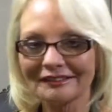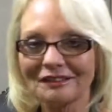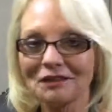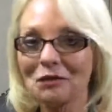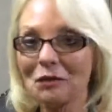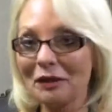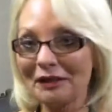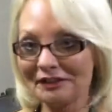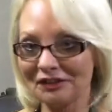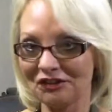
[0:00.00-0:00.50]

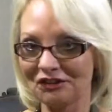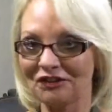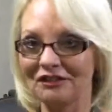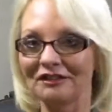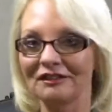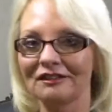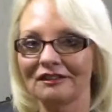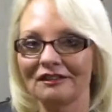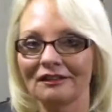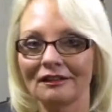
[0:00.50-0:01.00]

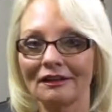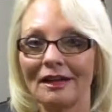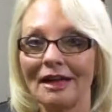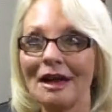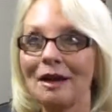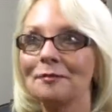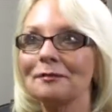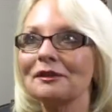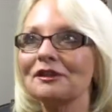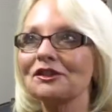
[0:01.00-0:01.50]
Question:
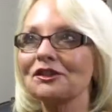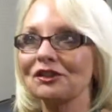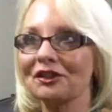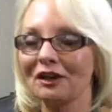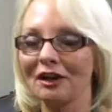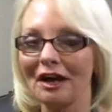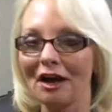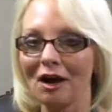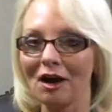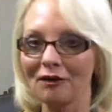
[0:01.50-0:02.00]
how much should
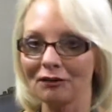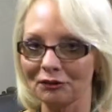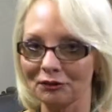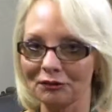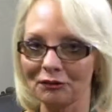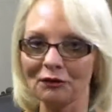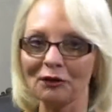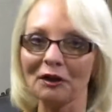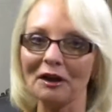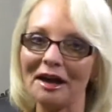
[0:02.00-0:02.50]
I offer
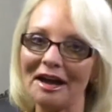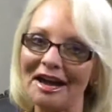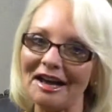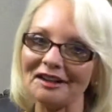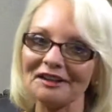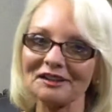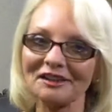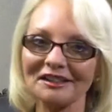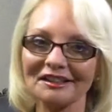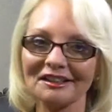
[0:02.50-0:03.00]
for a
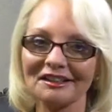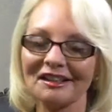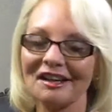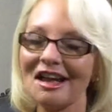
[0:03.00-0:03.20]
house?